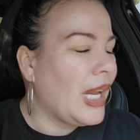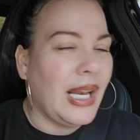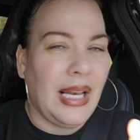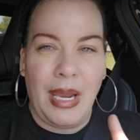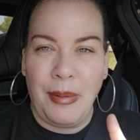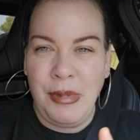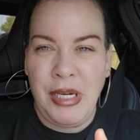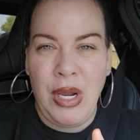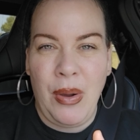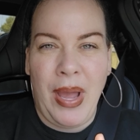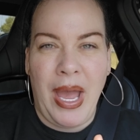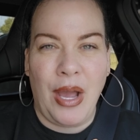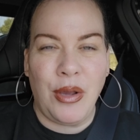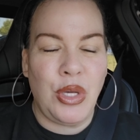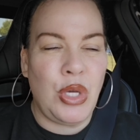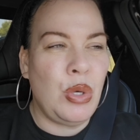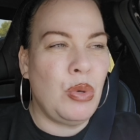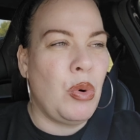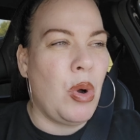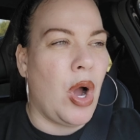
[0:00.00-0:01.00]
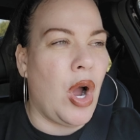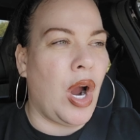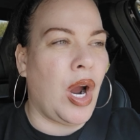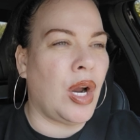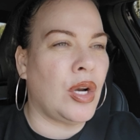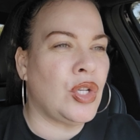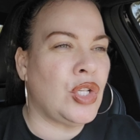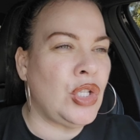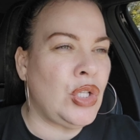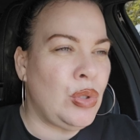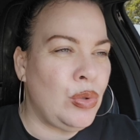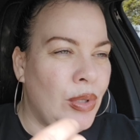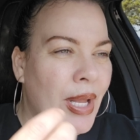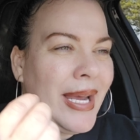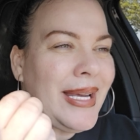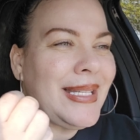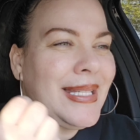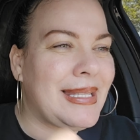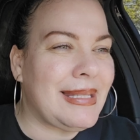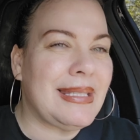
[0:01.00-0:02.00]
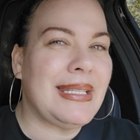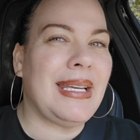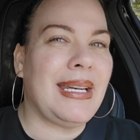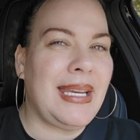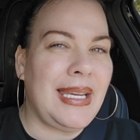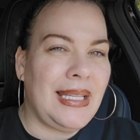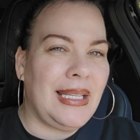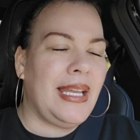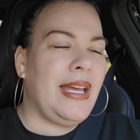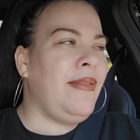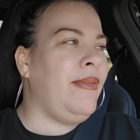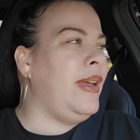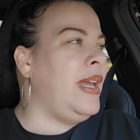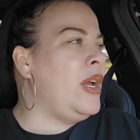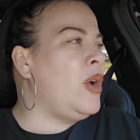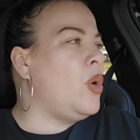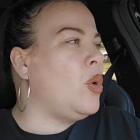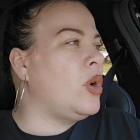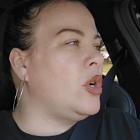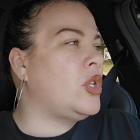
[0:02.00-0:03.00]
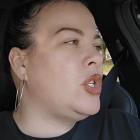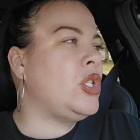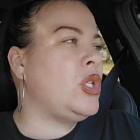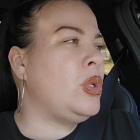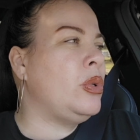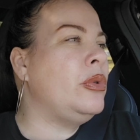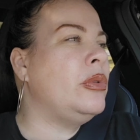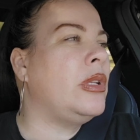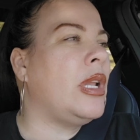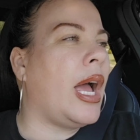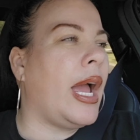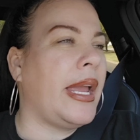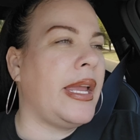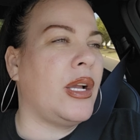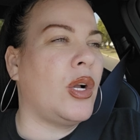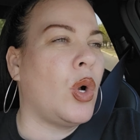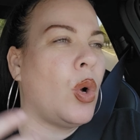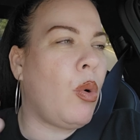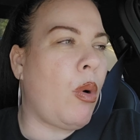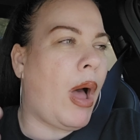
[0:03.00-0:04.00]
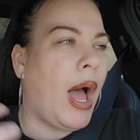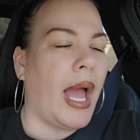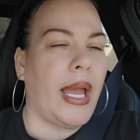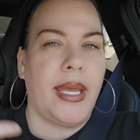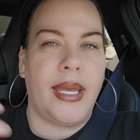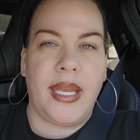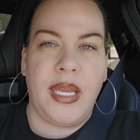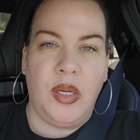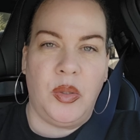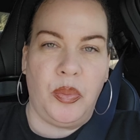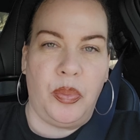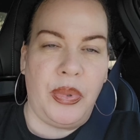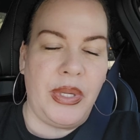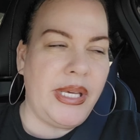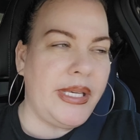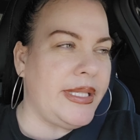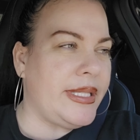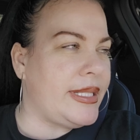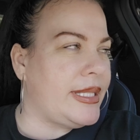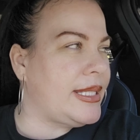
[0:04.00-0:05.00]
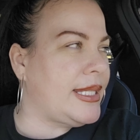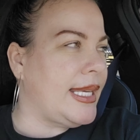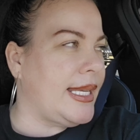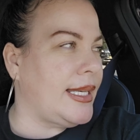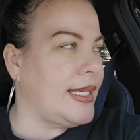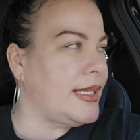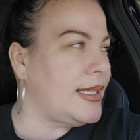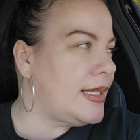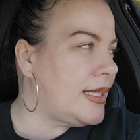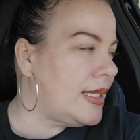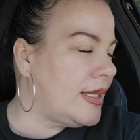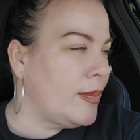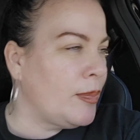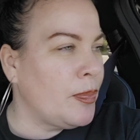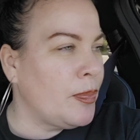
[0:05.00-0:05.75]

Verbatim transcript: let me know how you are. Do you like city living or do you like quiet and peace? And